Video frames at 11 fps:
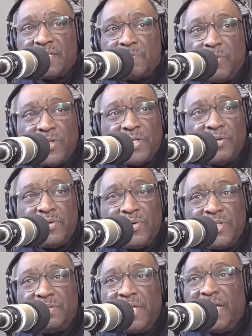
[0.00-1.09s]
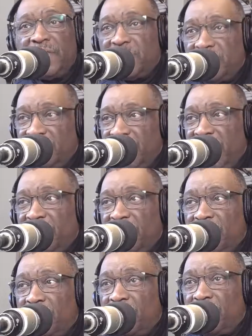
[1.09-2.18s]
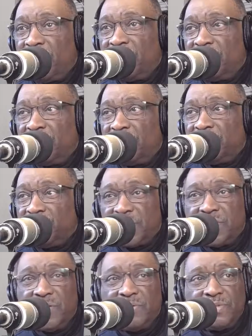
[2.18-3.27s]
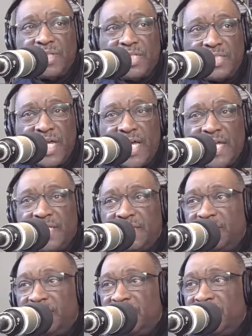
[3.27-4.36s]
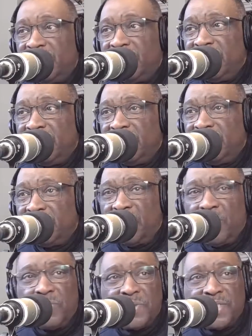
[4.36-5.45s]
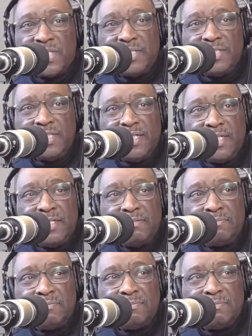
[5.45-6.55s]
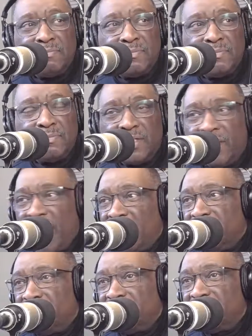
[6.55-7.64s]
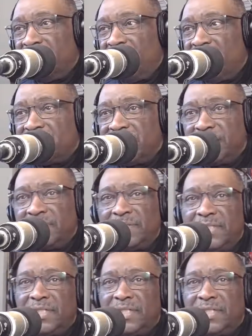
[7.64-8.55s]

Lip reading: sport coat on, they certainly had on a dress shirt, a tie, and the coat was in the locker in the closet,